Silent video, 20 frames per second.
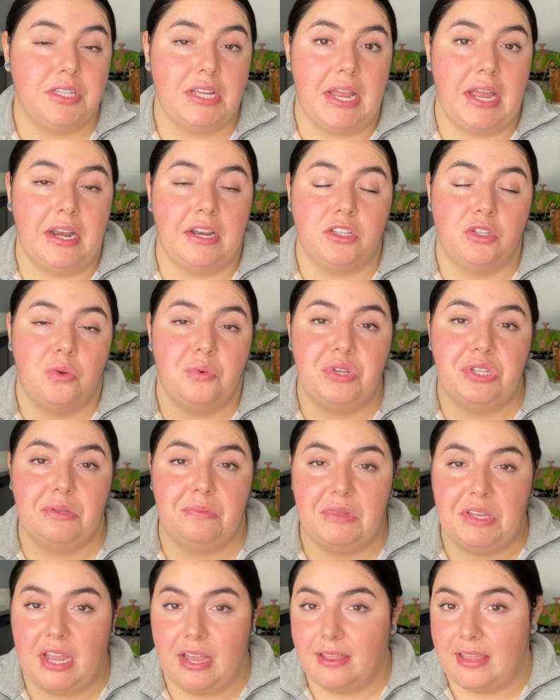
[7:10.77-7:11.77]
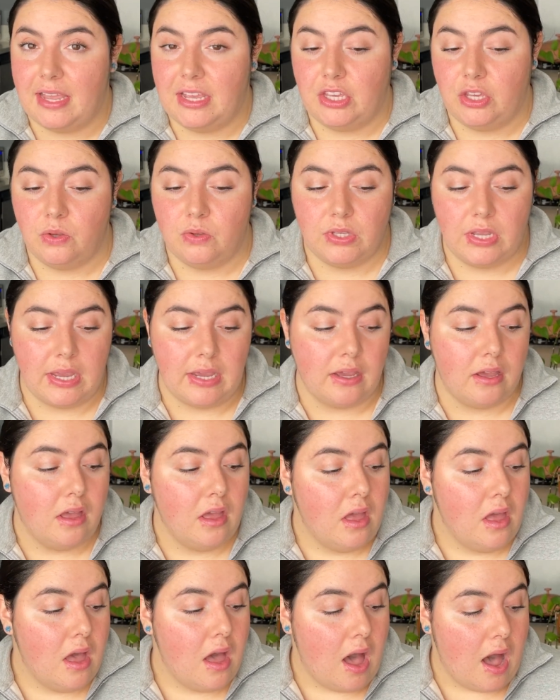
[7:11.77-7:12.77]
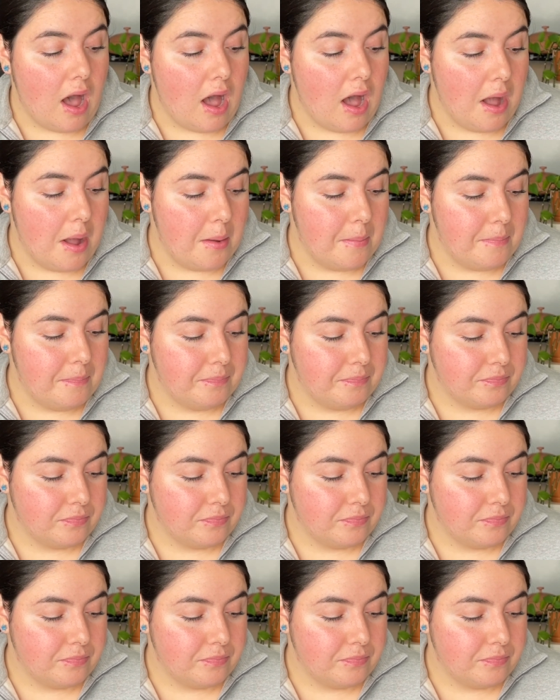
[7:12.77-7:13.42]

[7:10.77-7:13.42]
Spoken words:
and it's always something I like using. And